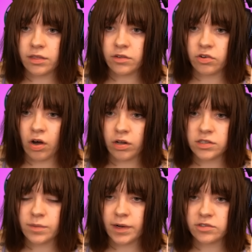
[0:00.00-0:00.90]
the doll
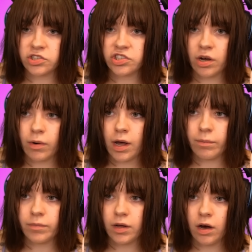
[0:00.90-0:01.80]
is about to show
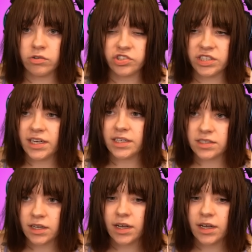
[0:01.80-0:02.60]
up? Oh, she is.